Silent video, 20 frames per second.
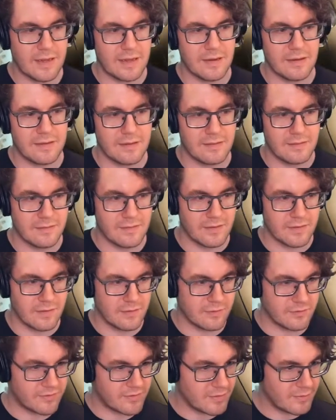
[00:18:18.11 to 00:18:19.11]
And you
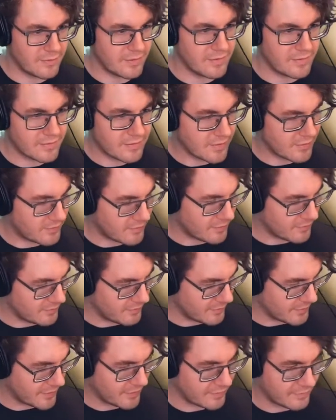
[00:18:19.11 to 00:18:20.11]
know, some of these kits are
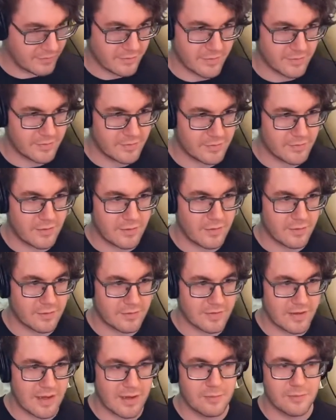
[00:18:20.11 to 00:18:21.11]
like the
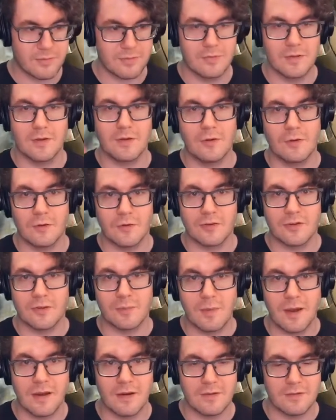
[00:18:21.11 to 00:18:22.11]
dogs, absolutely gorgeous
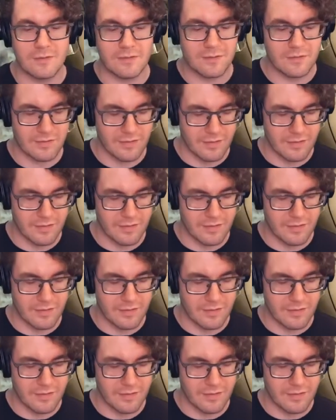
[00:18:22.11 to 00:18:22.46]
models,